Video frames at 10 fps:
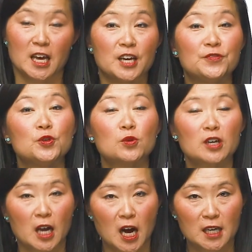If you
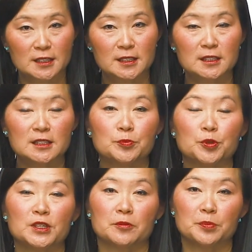are constantly
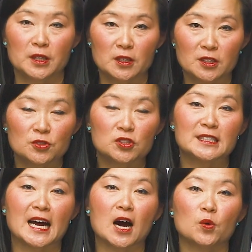putting pillows,
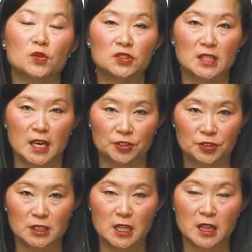towels
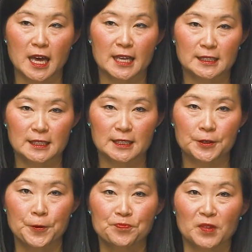underneath that
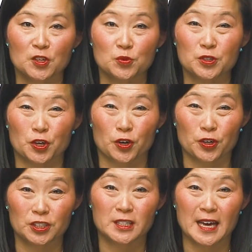knee to
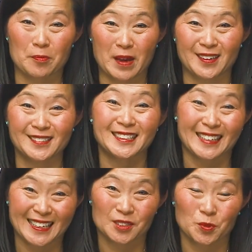encourage that bend,
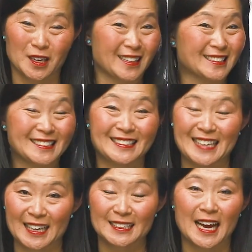guess what? That's
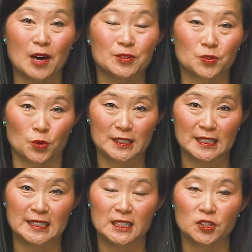exactly how it's going to
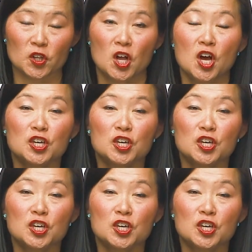heal.